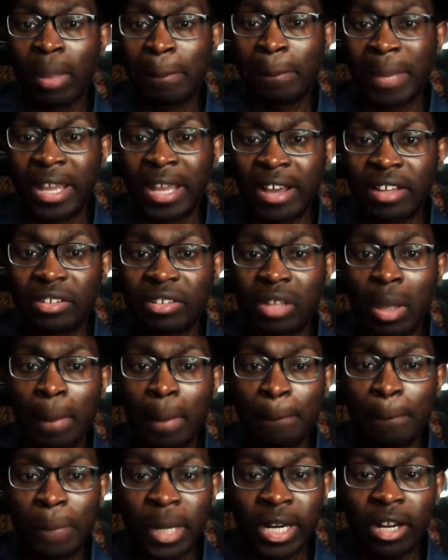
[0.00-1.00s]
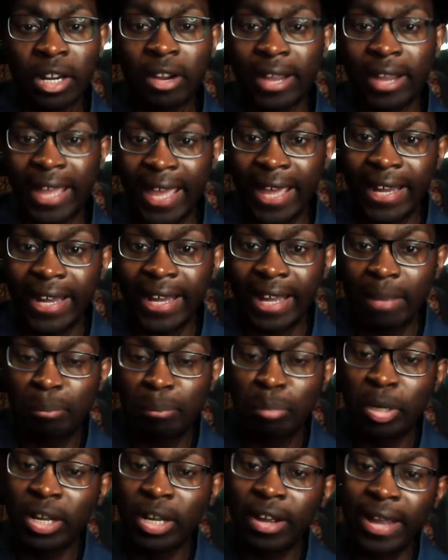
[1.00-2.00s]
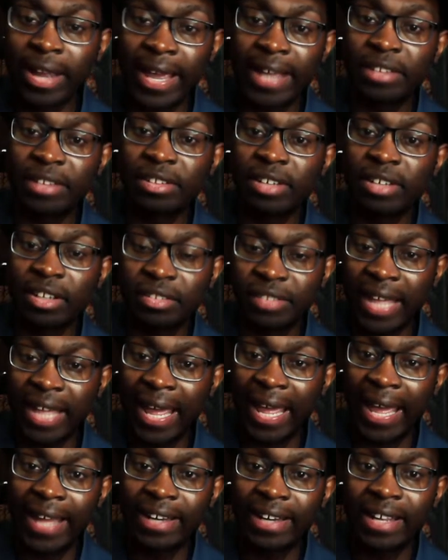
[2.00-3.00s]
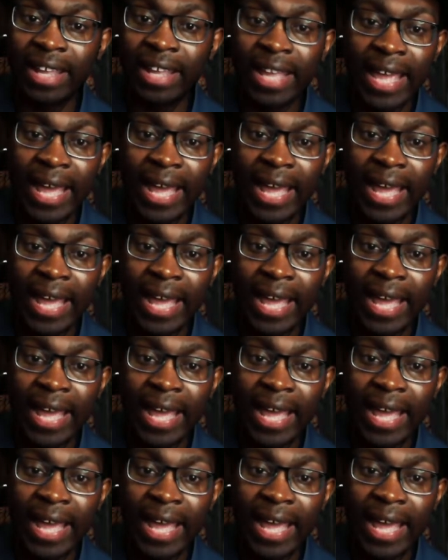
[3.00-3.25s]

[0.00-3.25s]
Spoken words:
Because putting our heads in the sand